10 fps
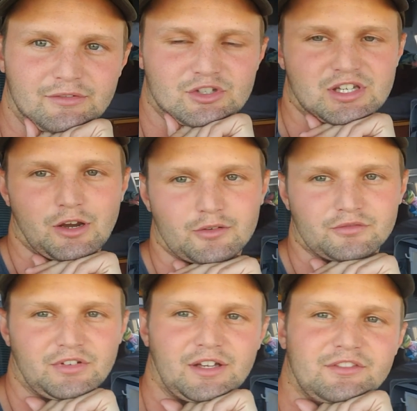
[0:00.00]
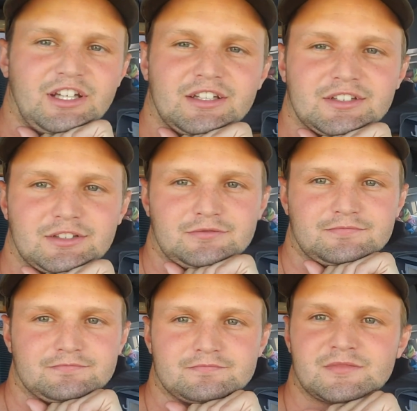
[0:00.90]
showered in five days.
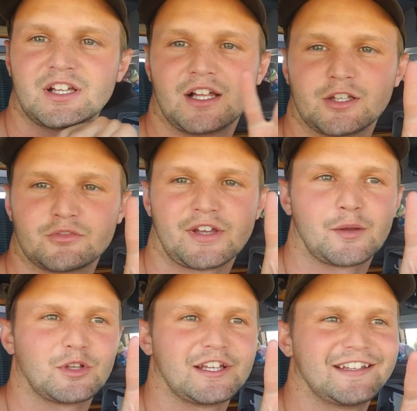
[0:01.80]
Hello, family.